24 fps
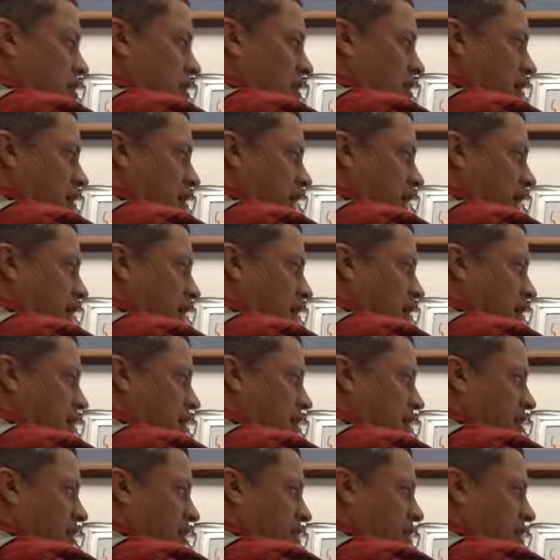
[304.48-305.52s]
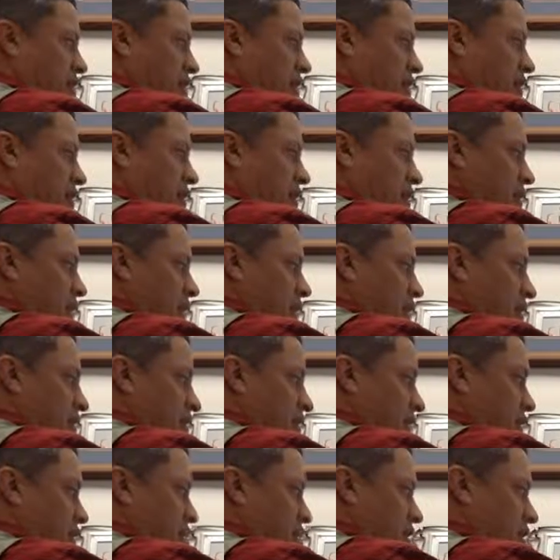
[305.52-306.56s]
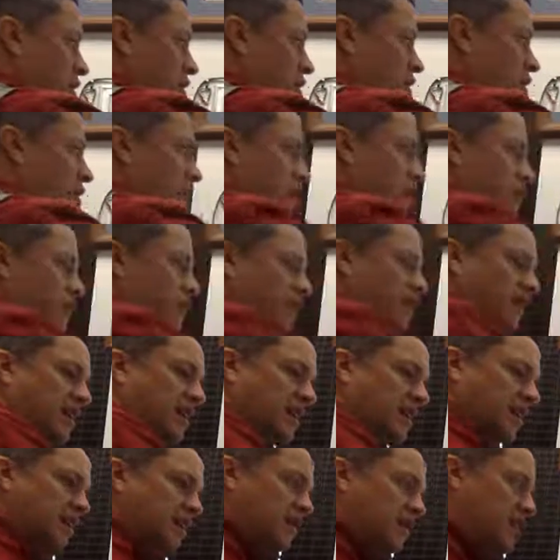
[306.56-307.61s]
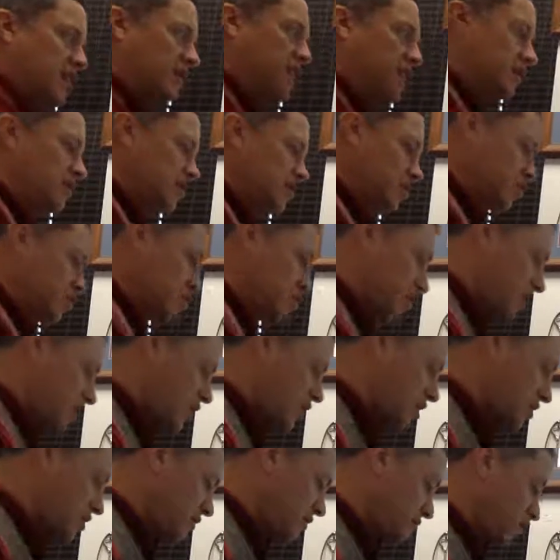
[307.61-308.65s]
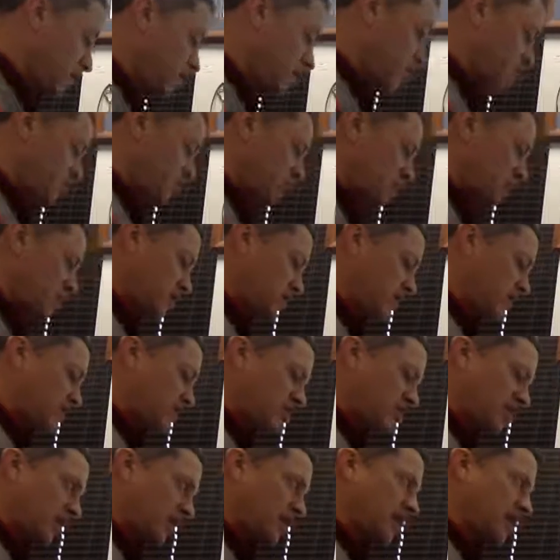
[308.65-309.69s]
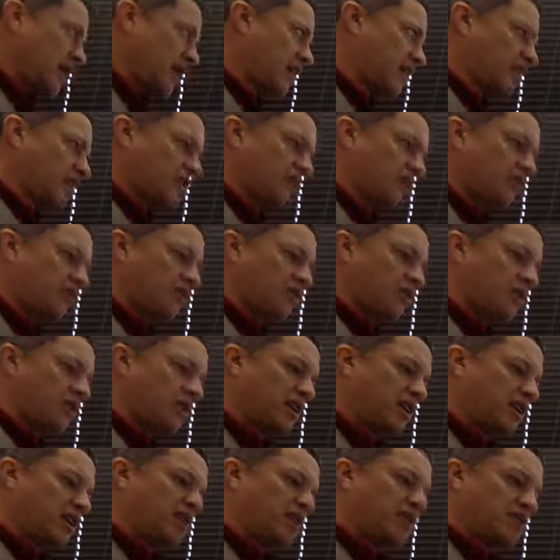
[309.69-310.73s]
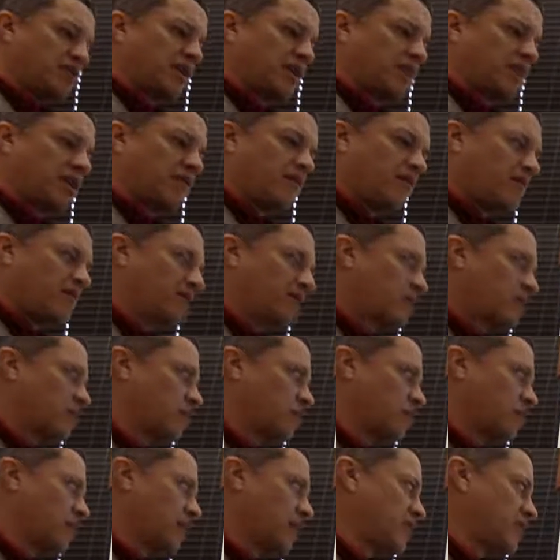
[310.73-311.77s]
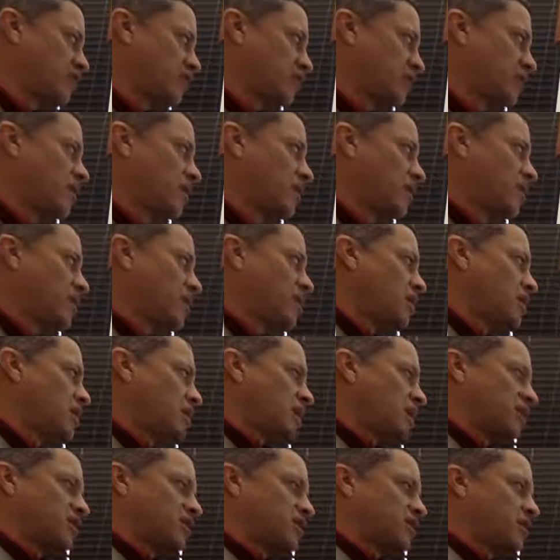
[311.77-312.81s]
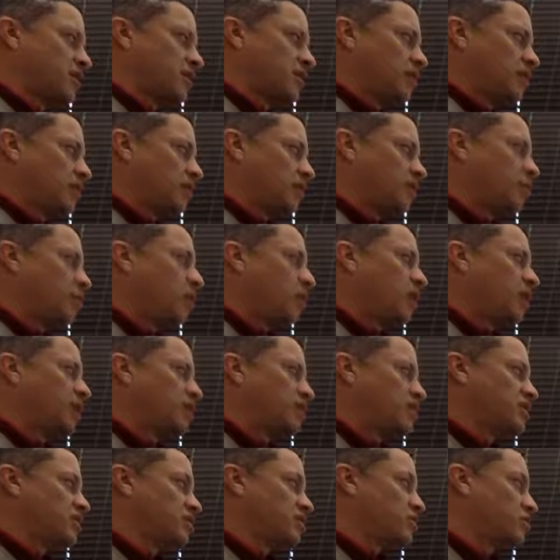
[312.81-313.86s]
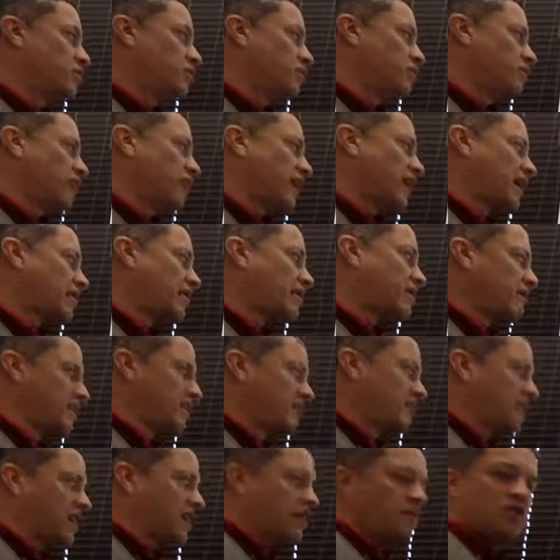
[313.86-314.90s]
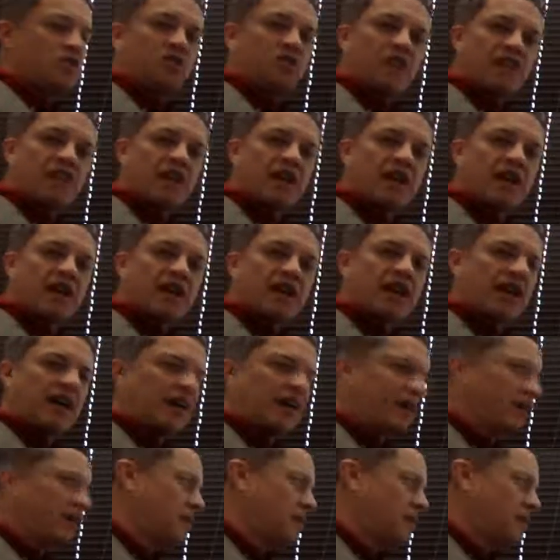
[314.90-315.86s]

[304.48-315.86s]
on a calculator, if you do the division on a calculator, you're going to get some kind of a decimal answer. That's some number 0.25. That means you've got I.